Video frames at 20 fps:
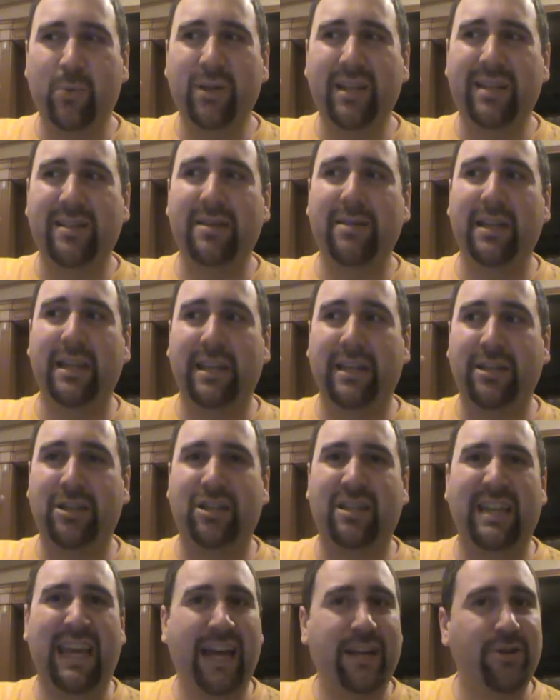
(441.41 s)
something that
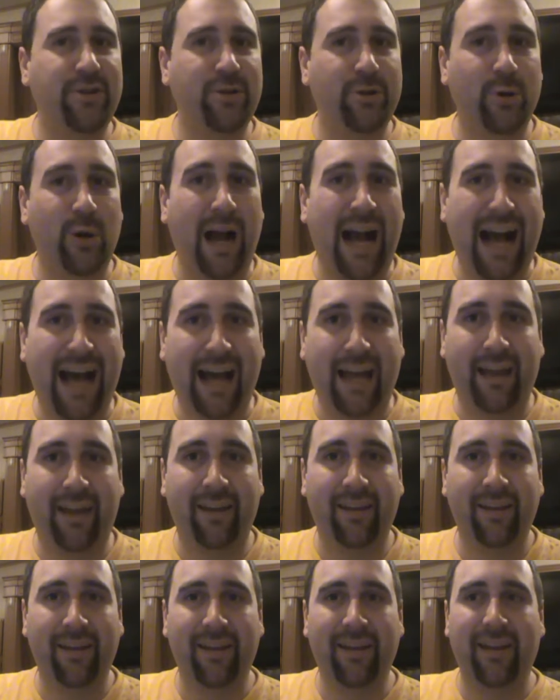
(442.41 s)
just catches your eye,
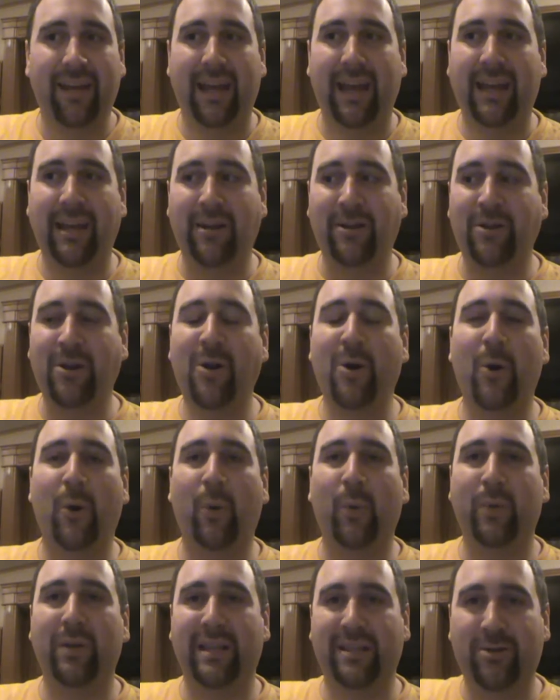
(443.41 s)
and you
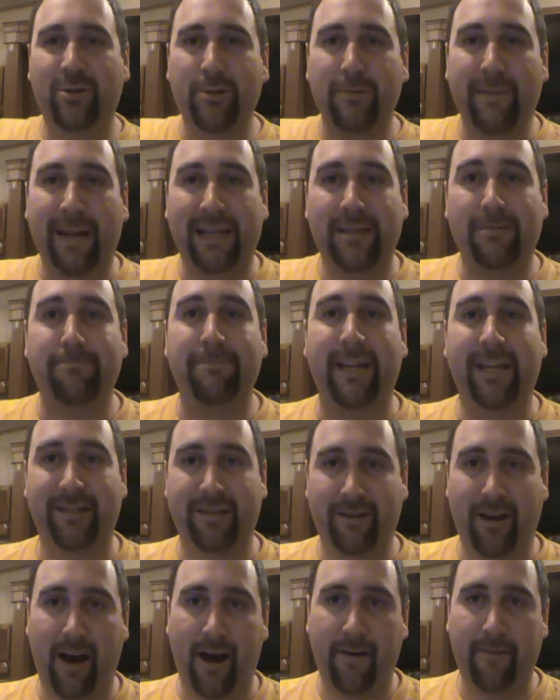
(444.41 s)
know that Superman's pissed
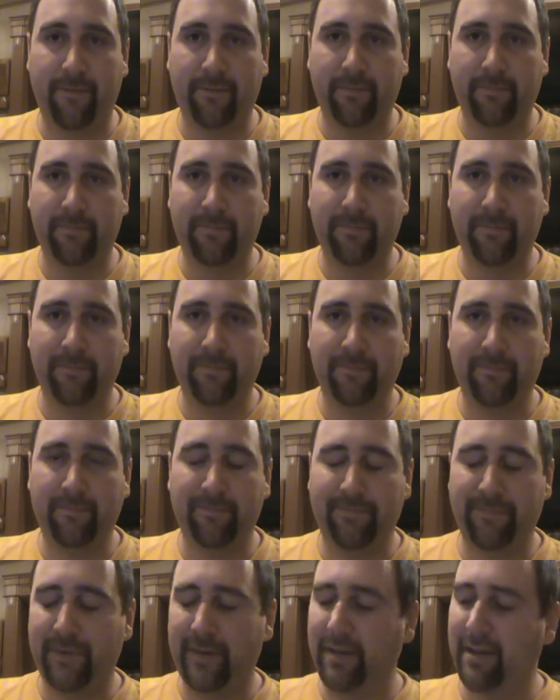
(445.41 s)
off.
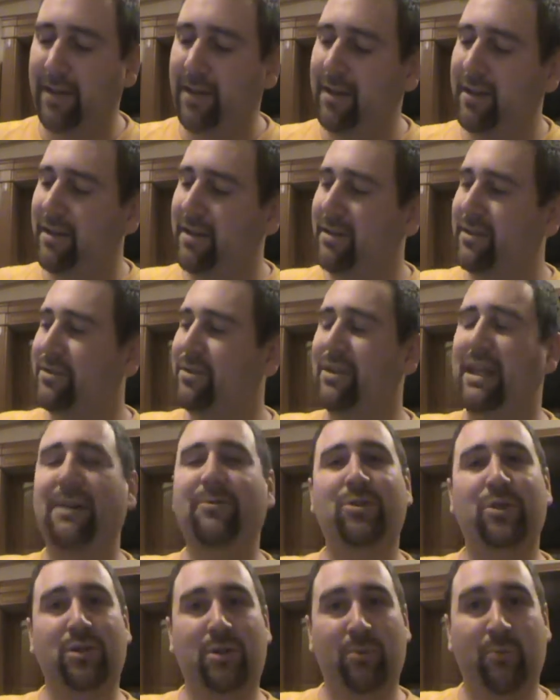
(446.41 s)
So that
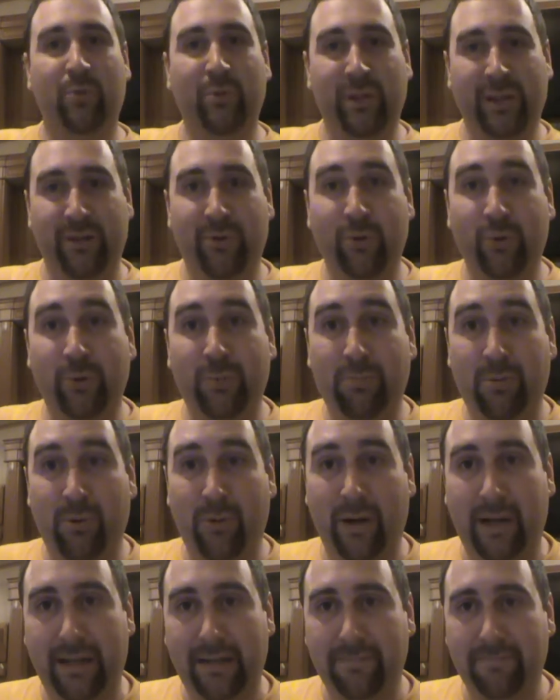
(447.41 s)
was just a really cool
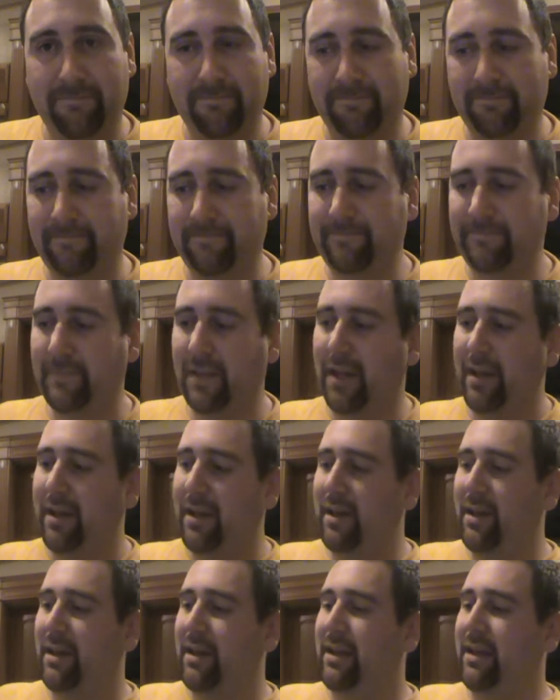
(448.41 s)
point.
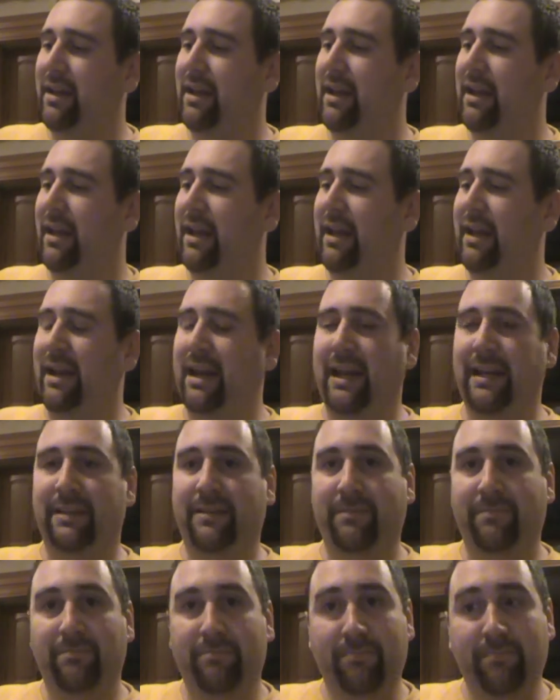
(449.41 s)
And I
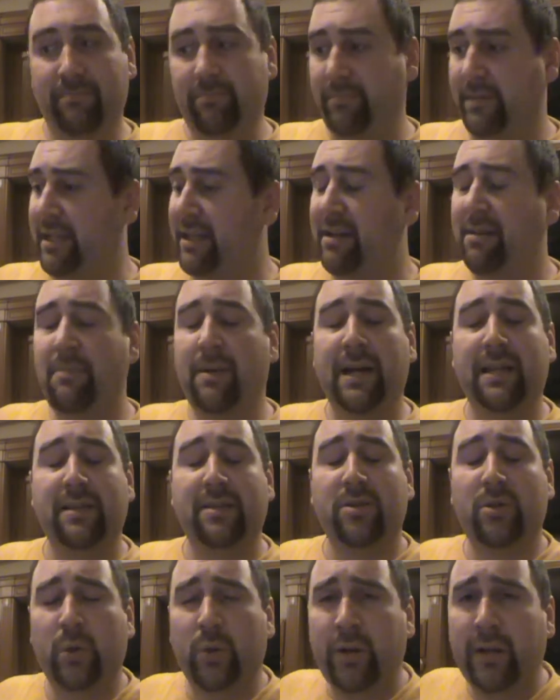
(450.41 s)
didn't mind the
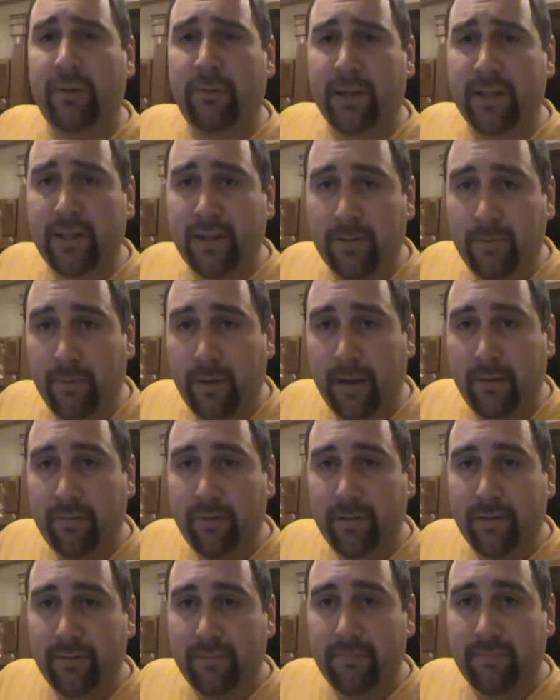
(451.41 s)
story
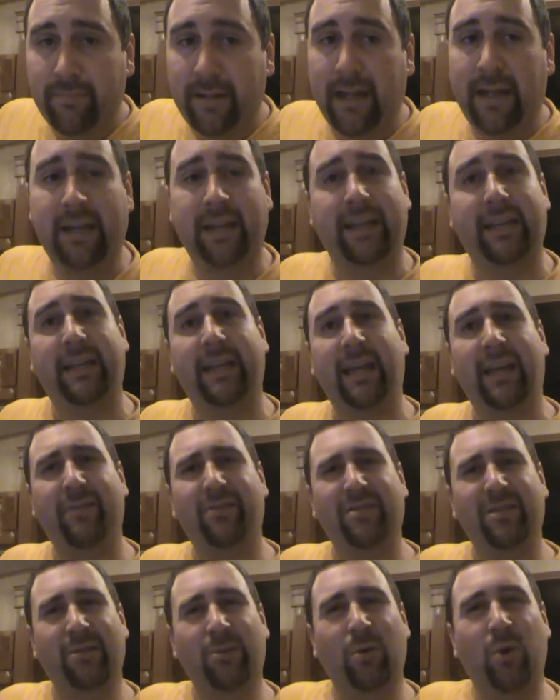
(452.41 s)
whatsoever, and it gave
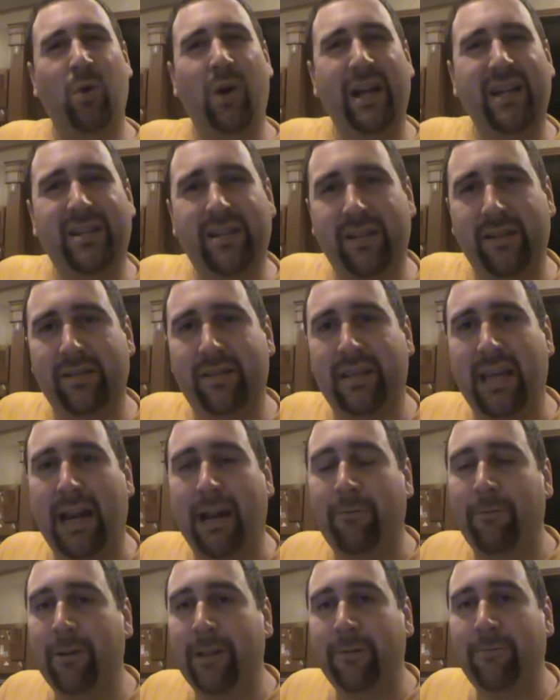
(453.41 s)
some questions that I
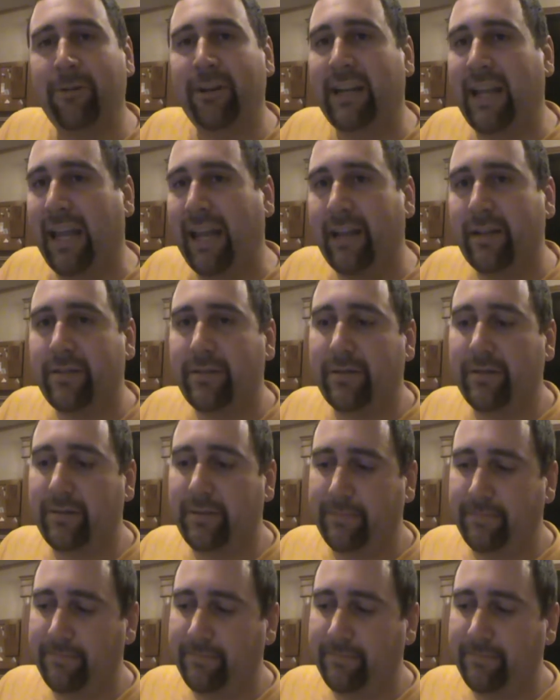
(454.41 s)
really want answered.